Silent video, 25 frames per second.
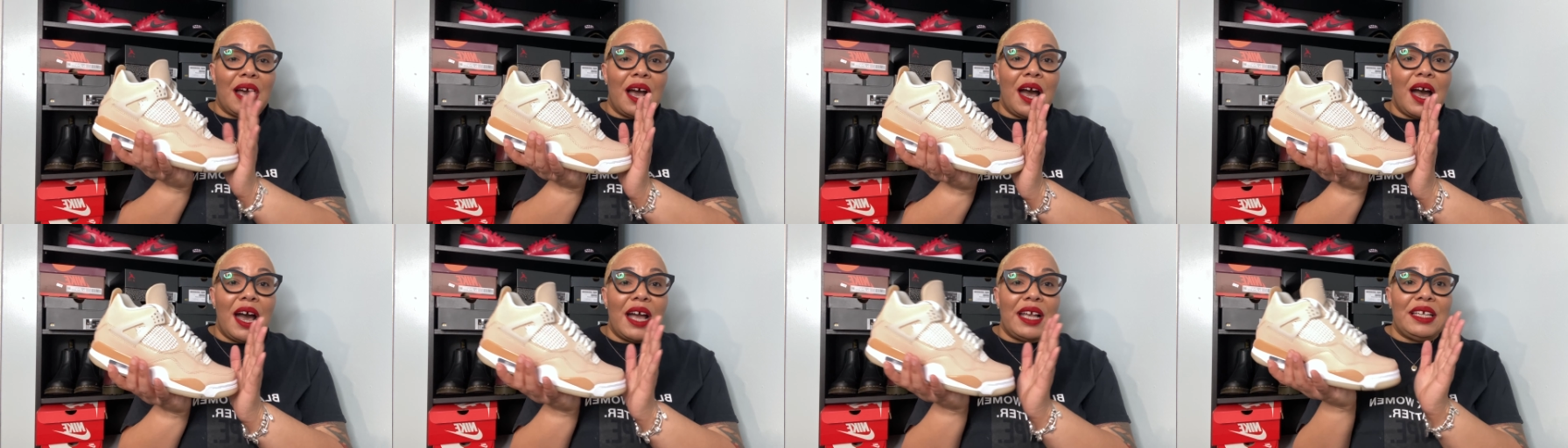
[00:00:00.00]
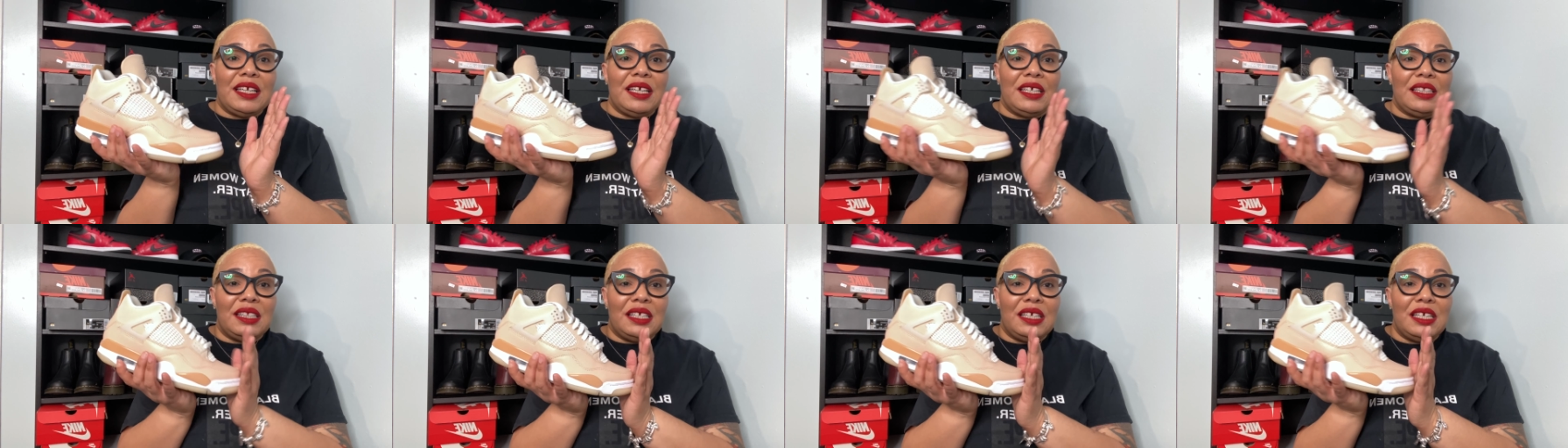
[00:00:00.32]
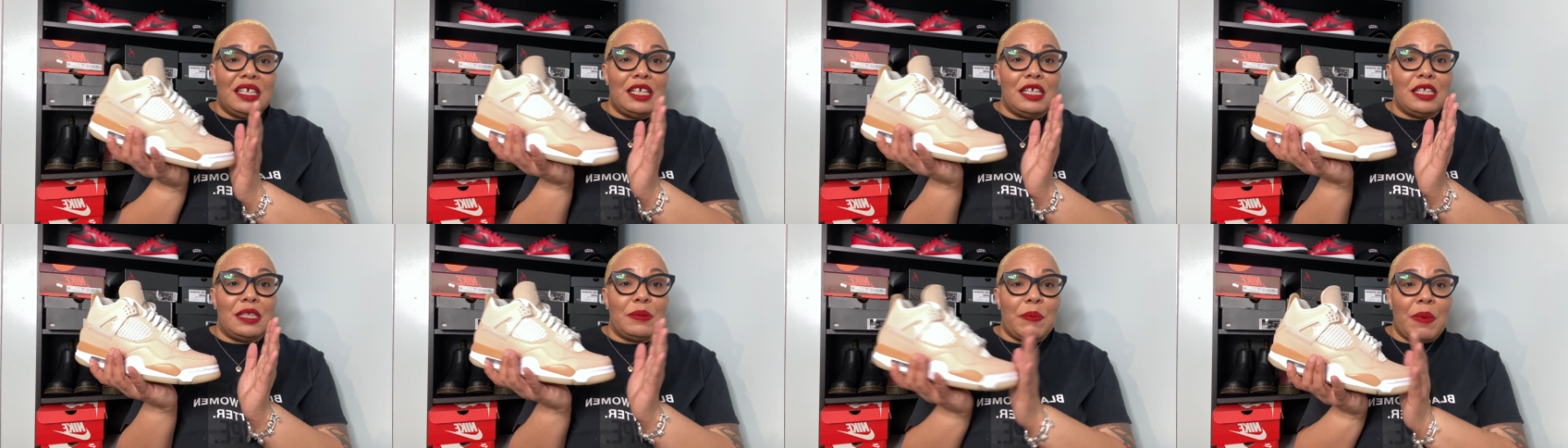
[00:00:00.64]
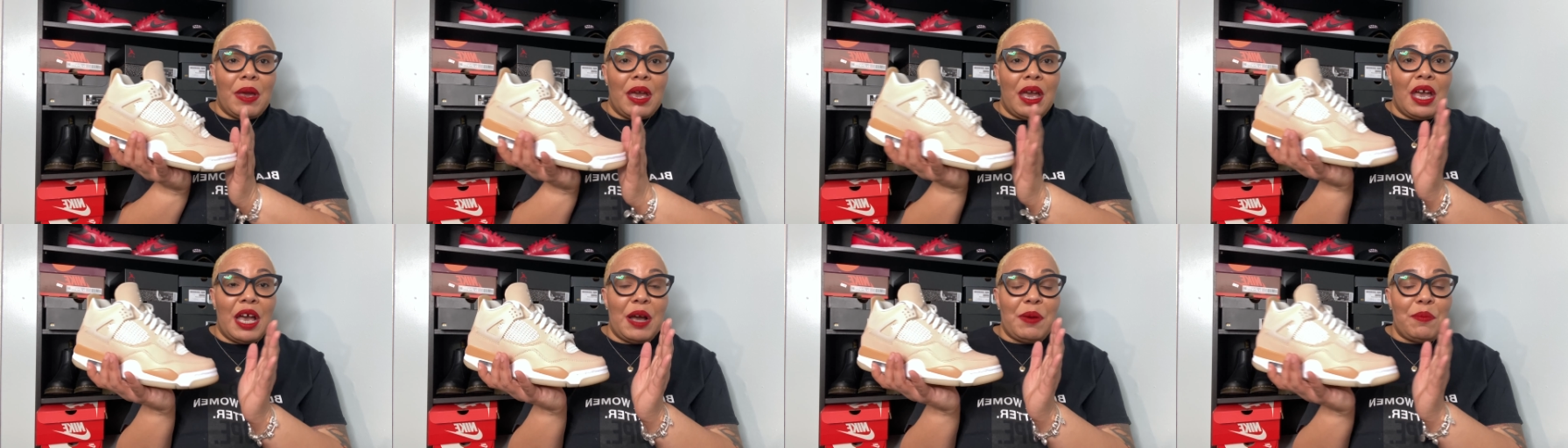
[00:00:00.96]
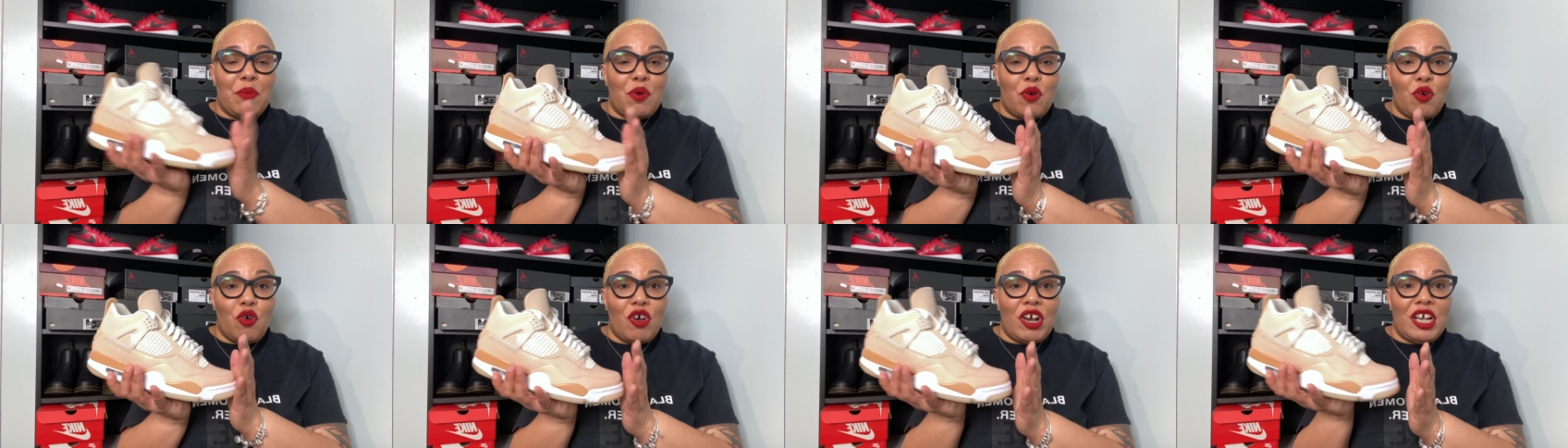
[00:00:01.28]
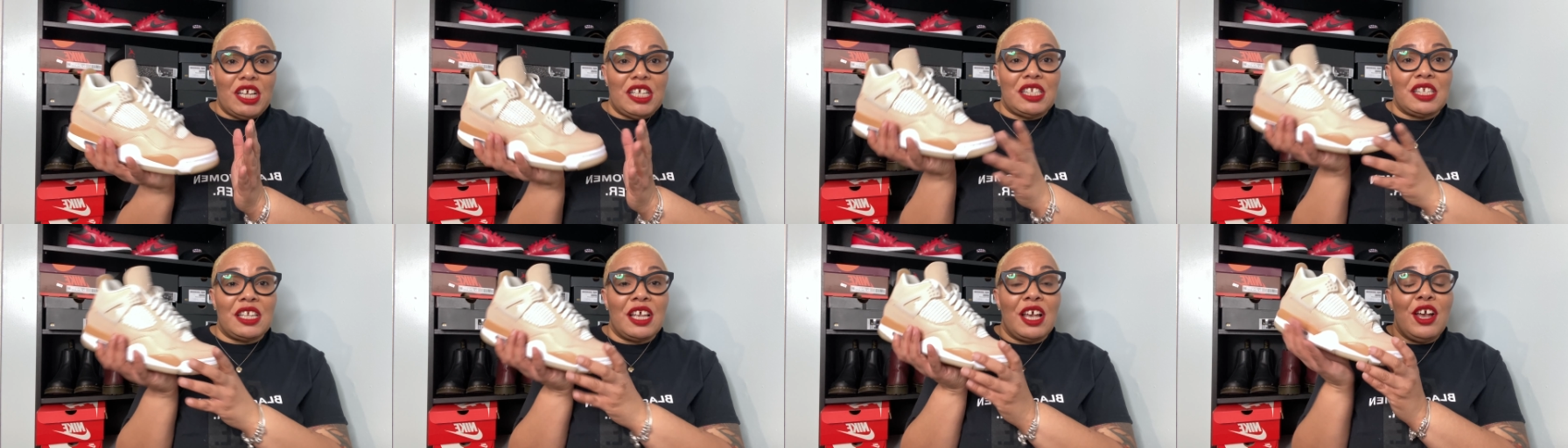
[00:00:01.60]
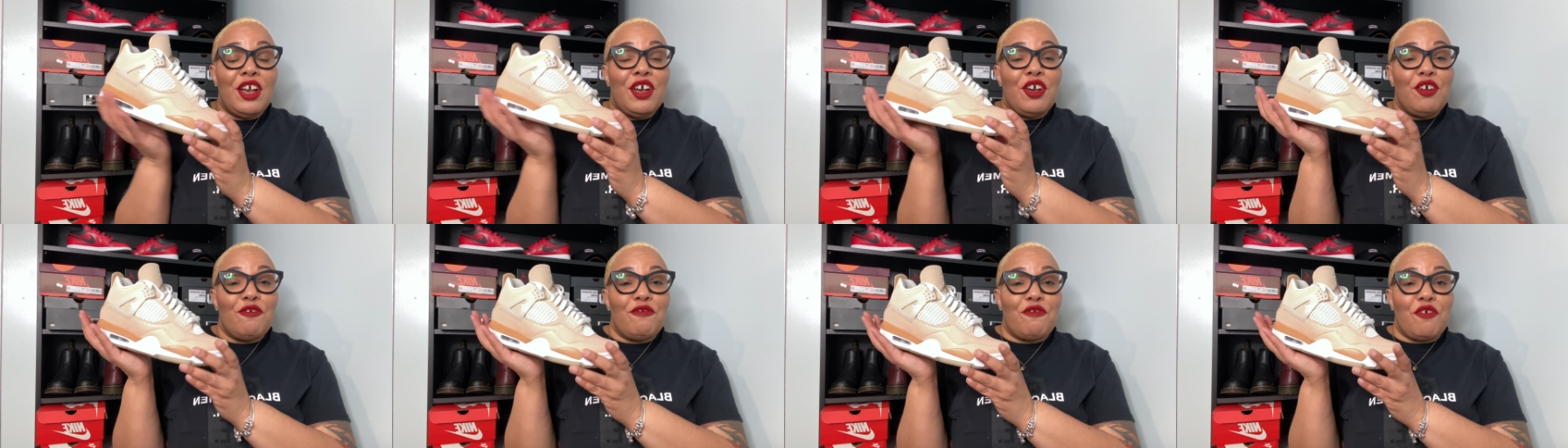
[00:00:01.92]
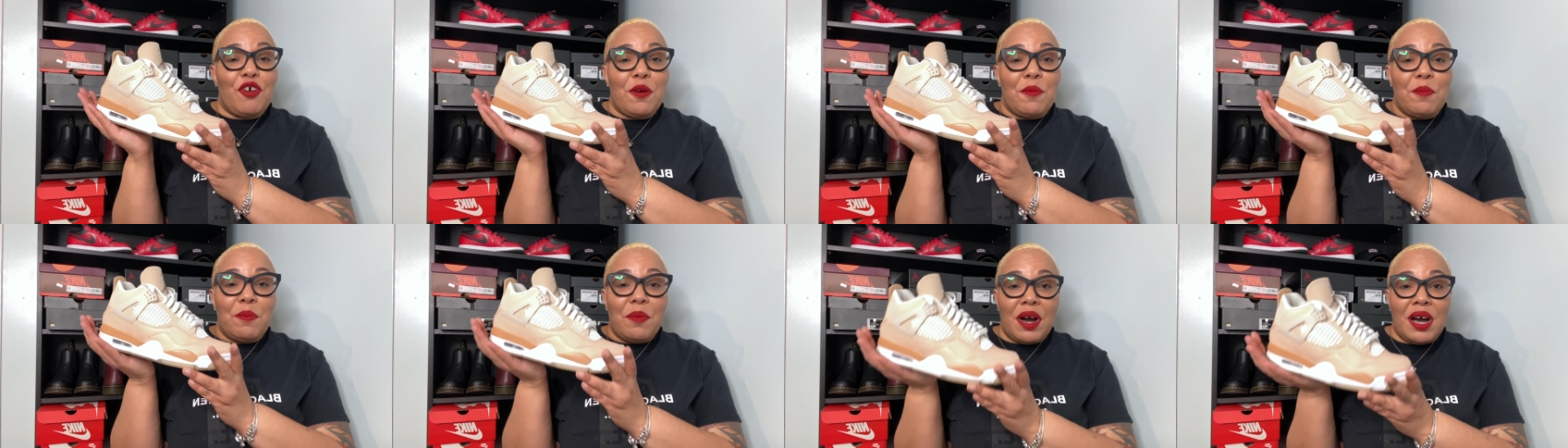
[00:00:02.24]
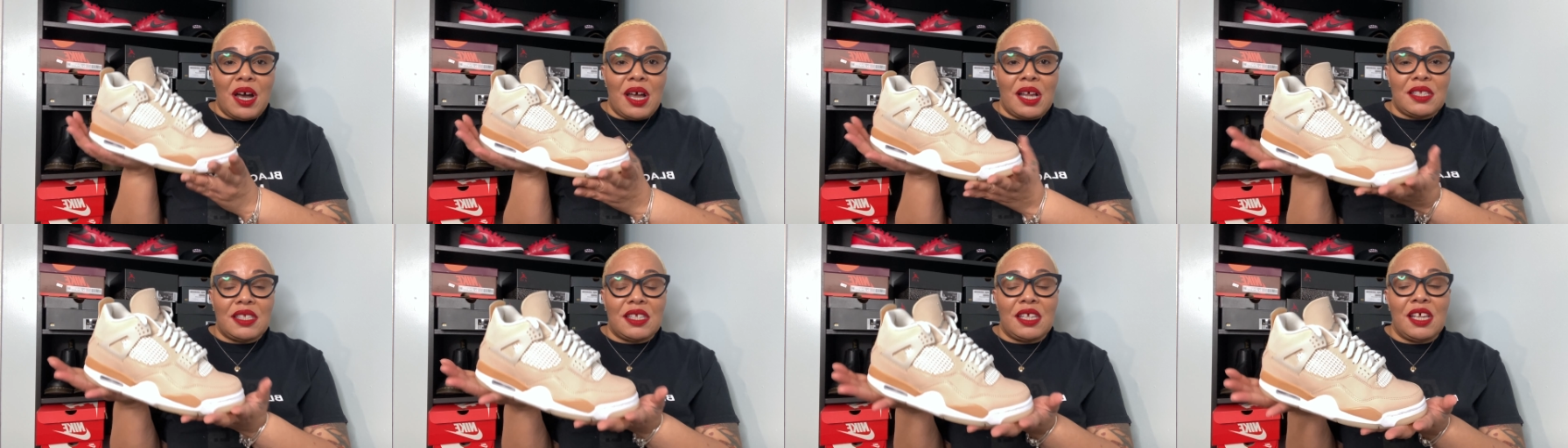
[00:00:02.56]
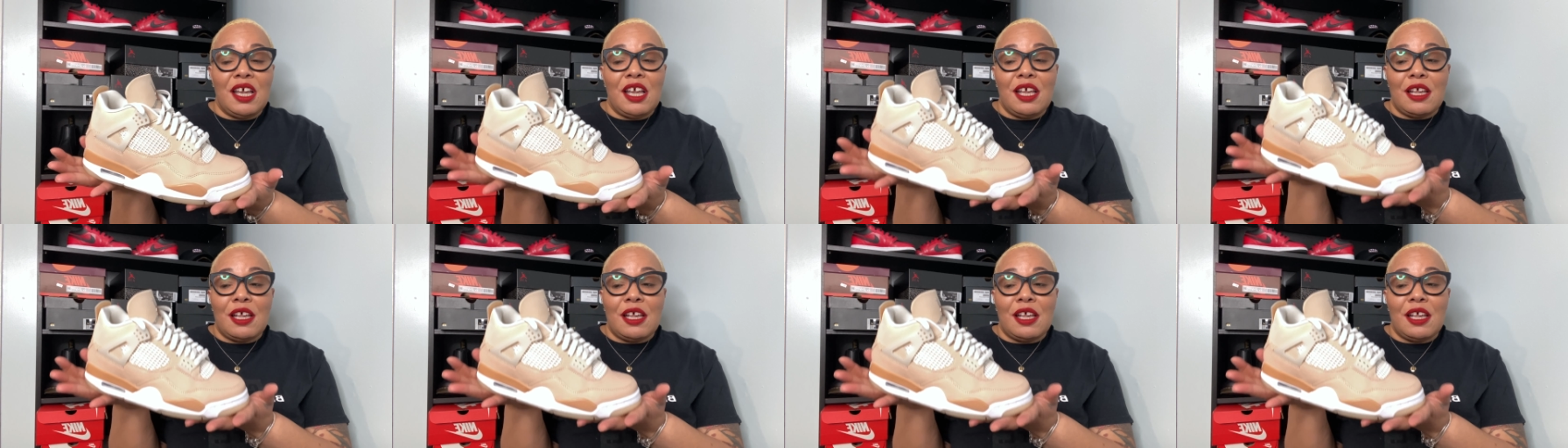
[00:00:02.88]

eyeing these bad boys for months.